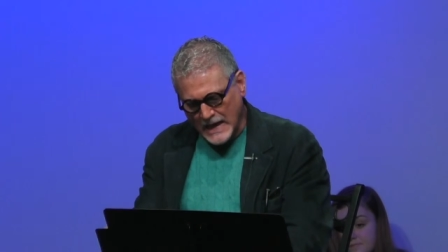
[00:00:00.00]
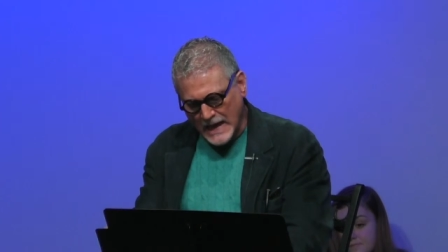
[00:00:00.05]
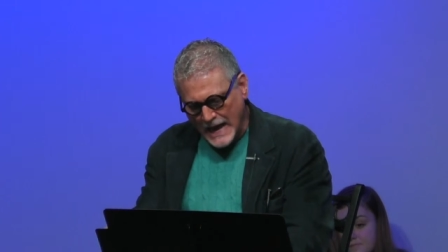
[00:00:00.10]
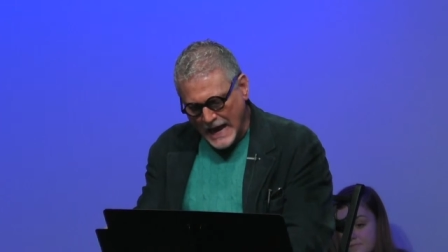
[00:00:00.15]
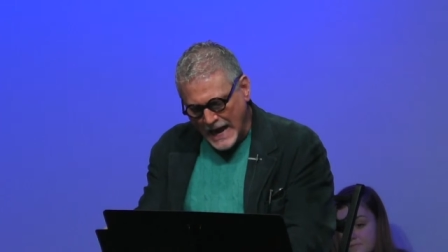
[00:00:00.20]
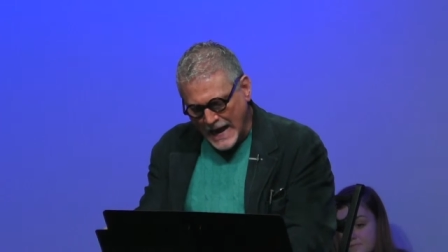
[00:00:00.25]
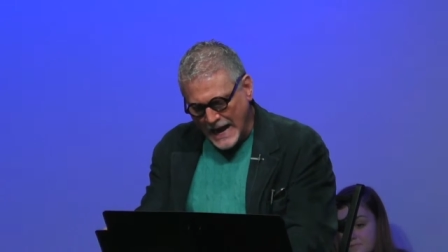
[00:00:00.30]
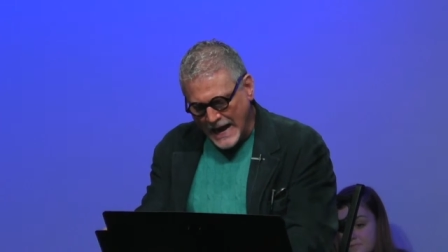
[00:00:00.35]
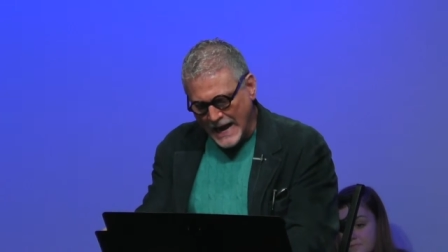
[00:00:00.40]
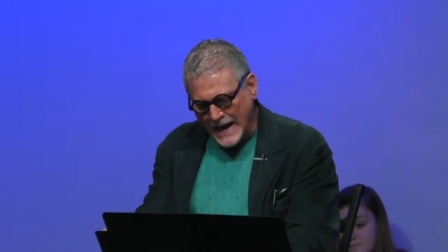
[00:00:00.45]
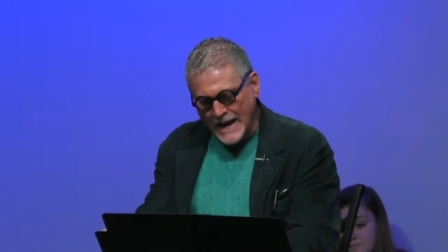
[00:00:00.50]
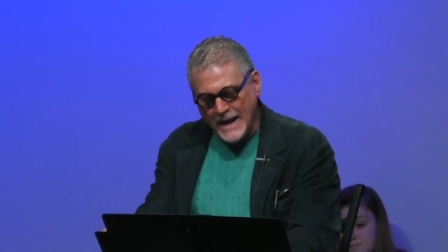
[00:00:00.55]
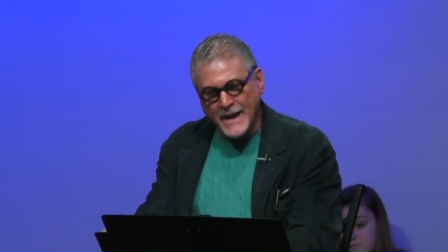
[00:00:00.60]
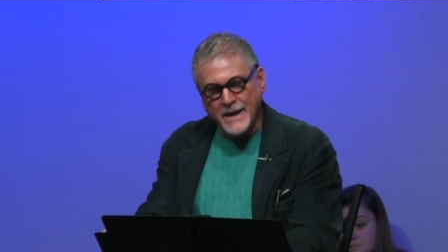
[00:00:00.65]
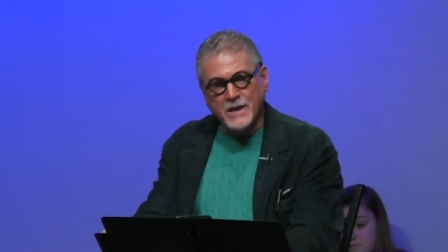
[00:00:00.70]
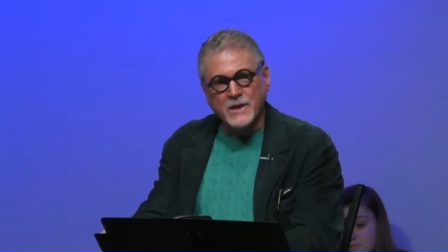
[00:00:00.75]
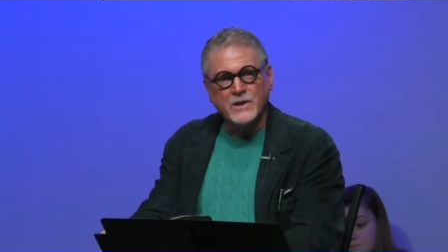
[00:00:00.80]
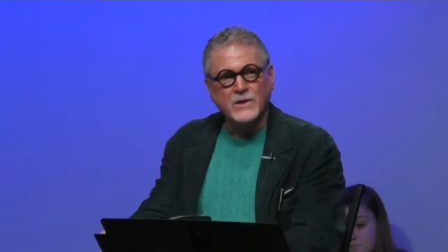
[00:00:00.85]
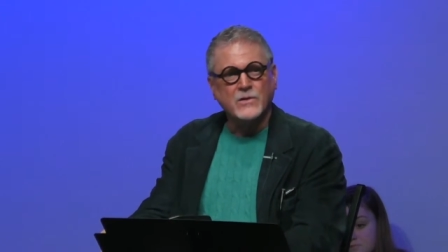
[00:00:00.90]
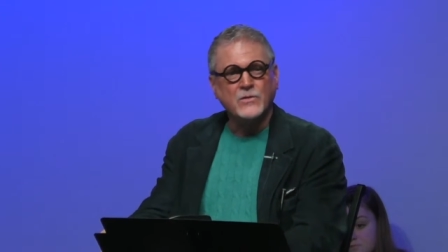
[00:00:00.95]

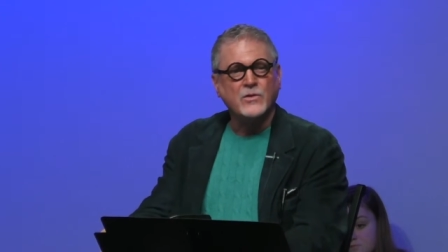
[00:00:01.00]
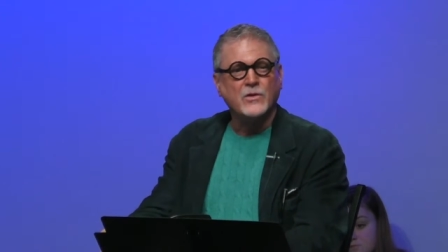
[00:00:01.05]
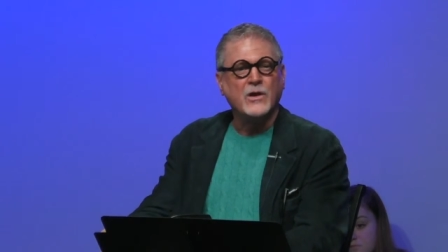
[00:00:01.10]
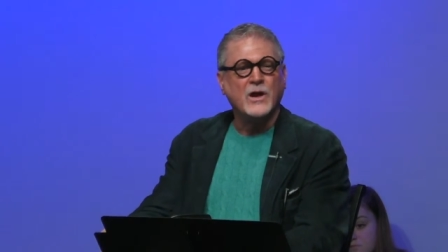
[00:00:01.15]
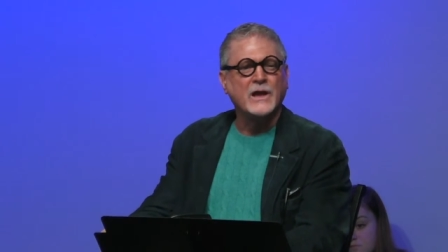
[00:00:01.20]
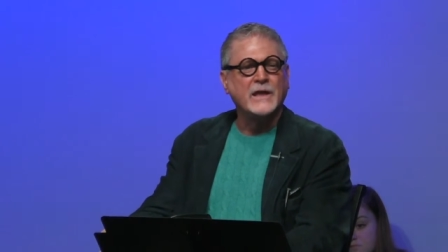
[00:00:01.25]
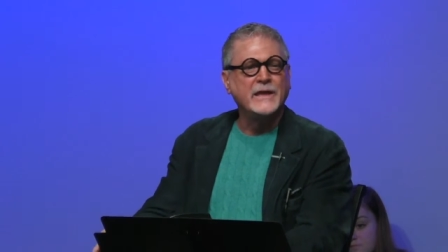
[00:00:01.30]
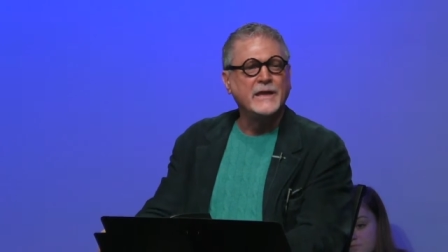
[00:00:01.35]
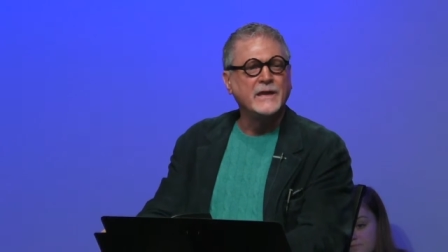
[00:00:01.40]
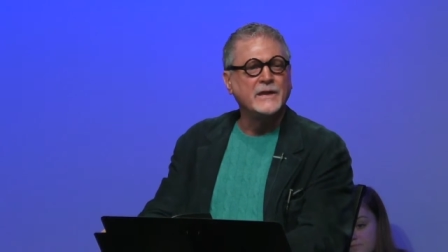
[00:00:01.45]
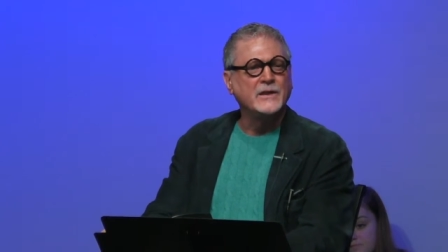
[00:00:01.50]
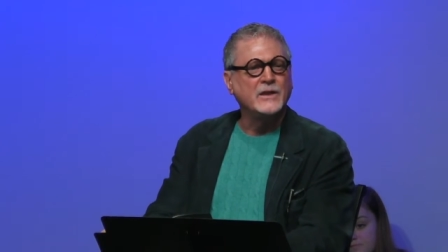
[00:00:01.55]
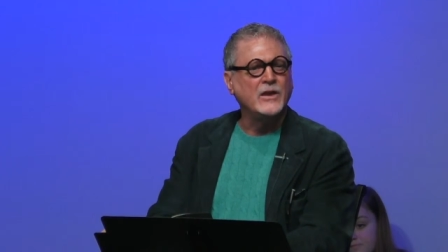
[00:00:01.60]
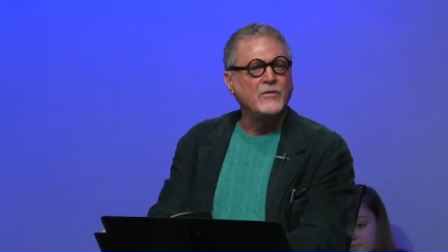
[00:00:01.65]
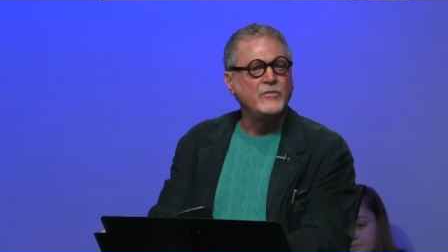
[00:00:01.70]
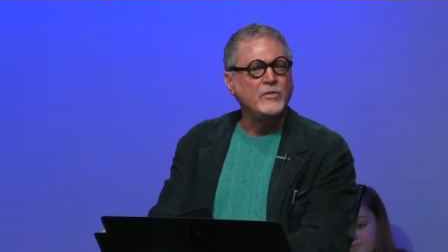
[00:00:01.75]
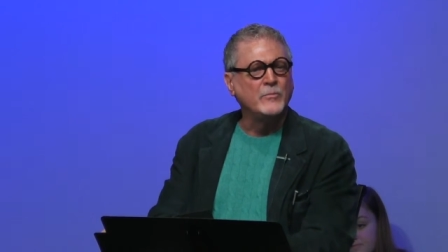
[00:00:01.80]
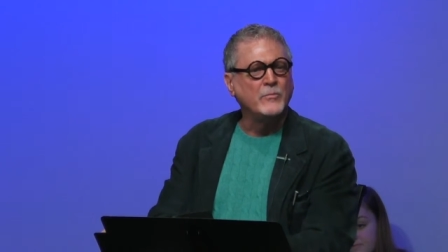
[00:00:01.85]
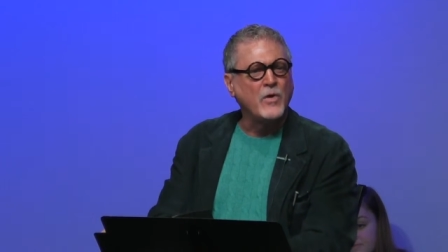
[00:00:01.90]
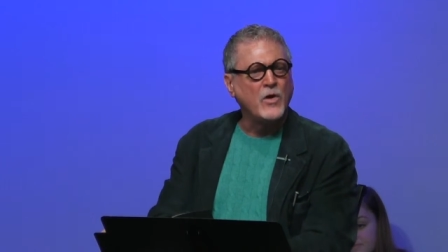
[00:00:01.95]
I, again,
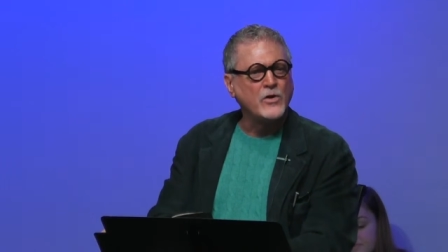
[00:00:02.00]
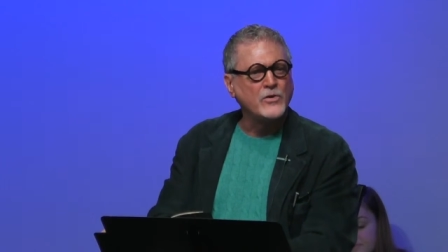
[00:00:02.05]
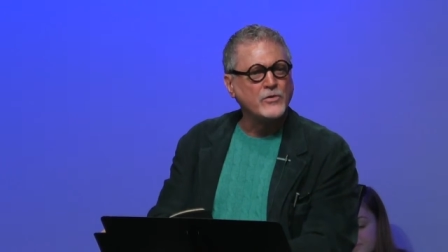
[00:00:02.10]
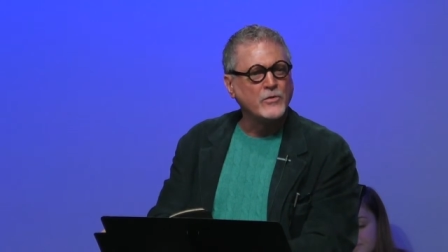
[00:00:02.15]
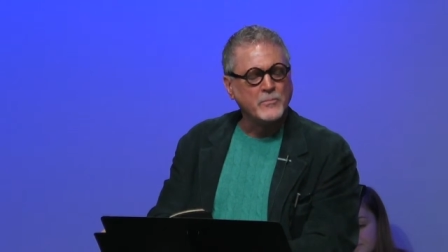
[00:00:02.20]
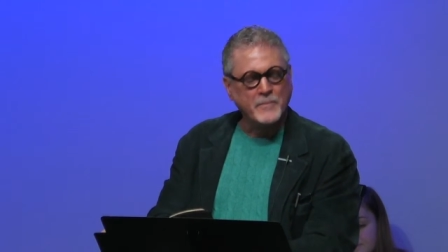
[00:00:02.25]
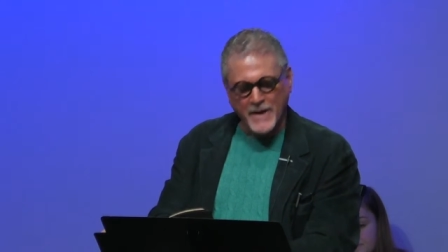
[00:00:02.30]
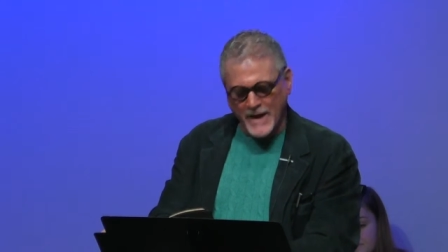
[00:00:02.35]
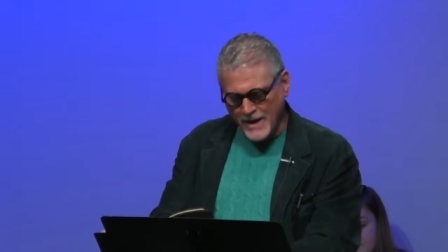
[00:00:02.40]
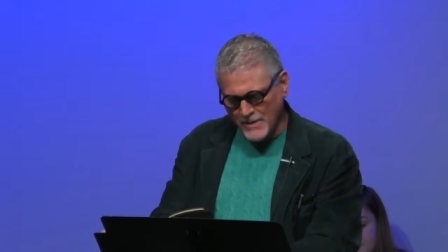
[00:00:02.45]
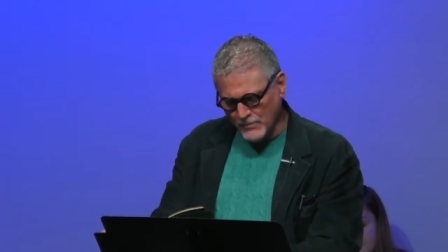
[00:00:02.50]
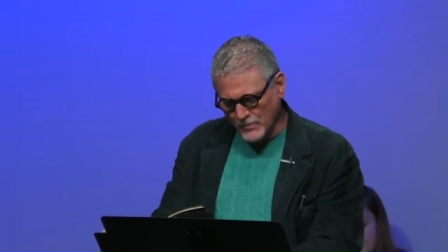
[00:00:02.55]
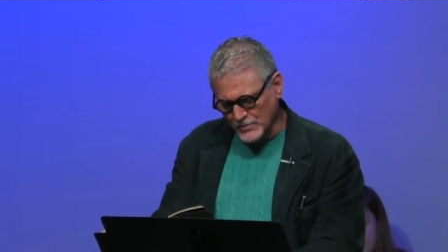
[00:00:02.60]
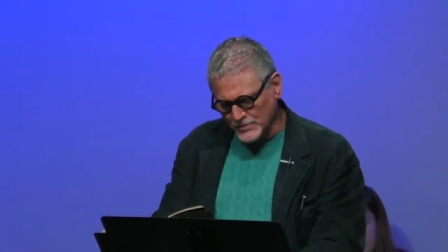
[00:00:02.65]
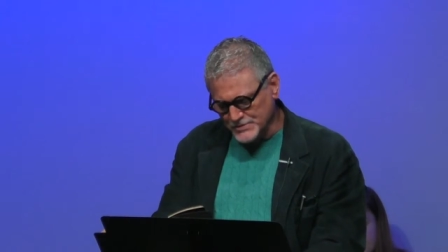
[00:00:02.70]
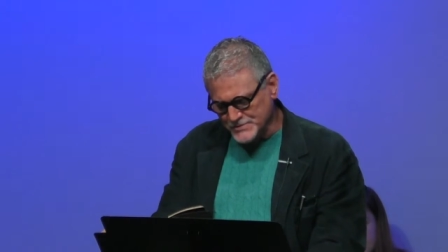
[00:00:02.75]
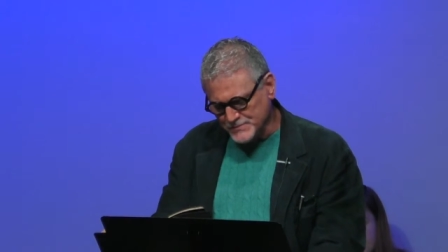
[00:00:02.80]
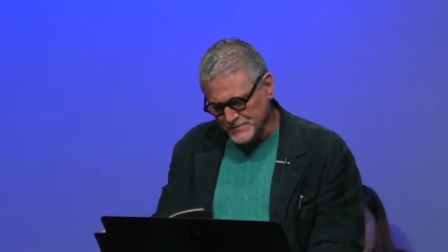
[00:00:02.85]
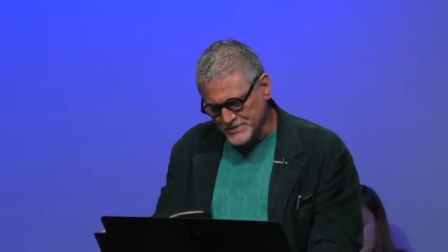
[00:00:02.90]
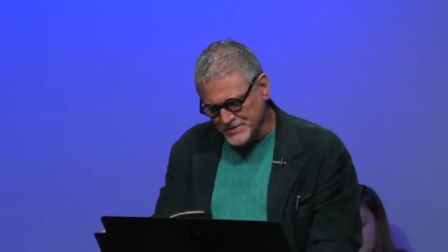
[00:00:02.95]
if you mark your
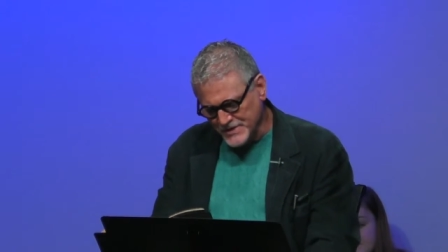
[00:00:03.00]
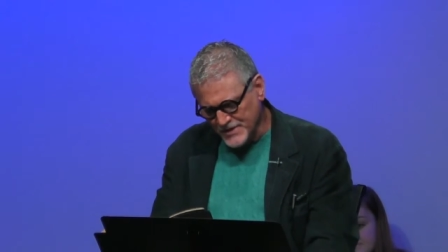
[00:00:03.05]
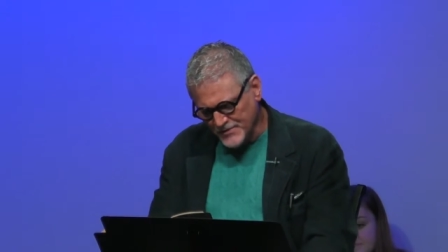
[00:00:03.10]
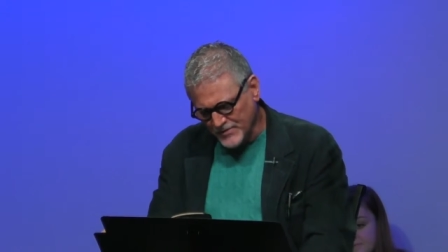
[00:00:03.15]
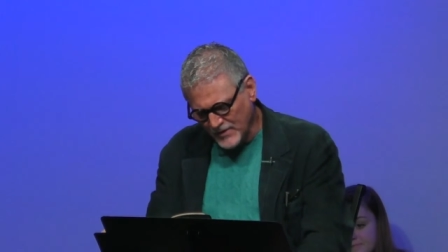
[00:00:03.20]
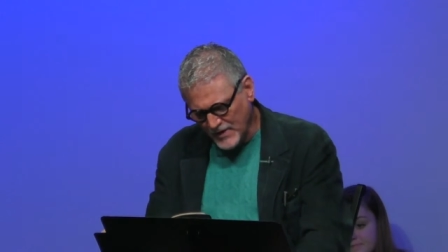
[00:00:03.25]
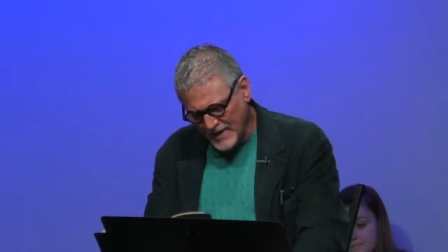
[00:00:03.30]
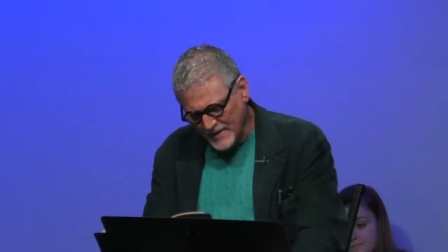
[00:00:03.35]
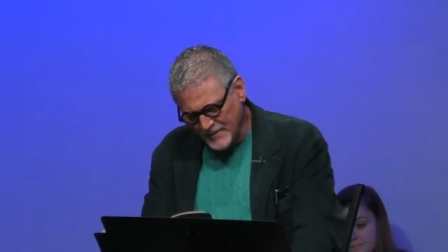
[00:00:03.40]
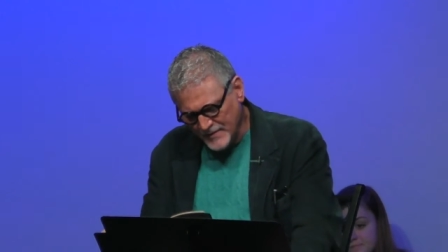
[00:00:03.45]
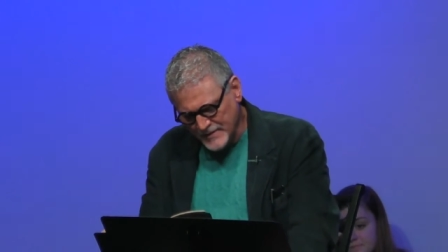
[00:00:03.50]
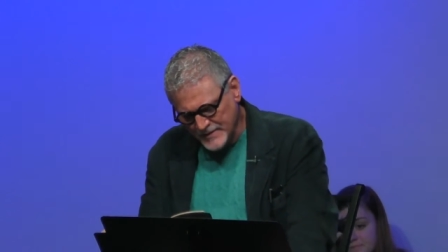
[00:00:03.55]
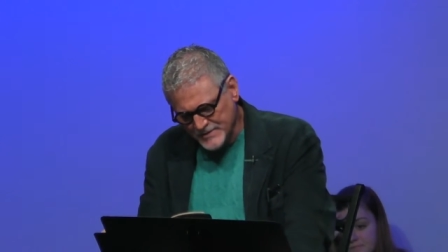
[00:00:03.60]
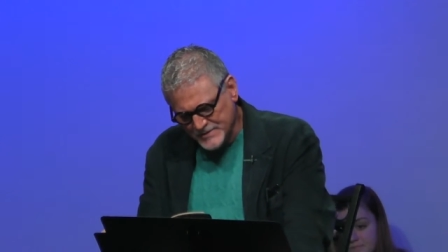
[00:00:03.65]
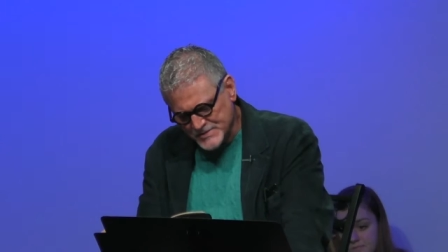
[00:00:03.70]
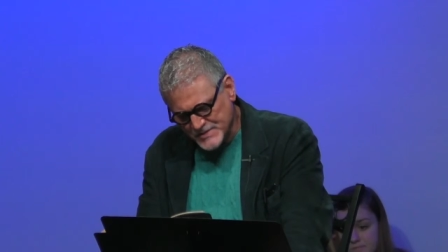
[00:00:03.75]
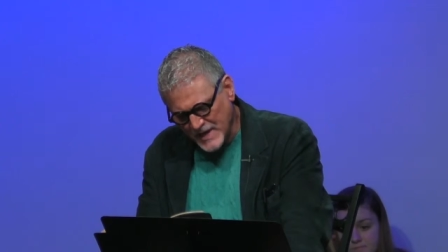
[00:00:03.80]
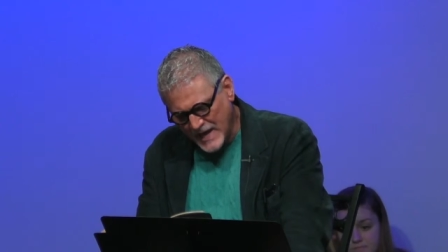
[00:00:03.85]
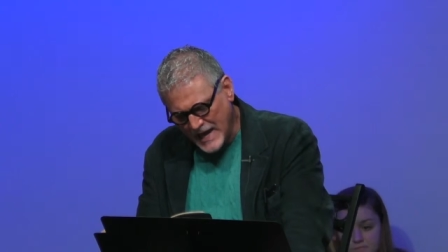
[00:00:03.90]
Bibles, would you underline this?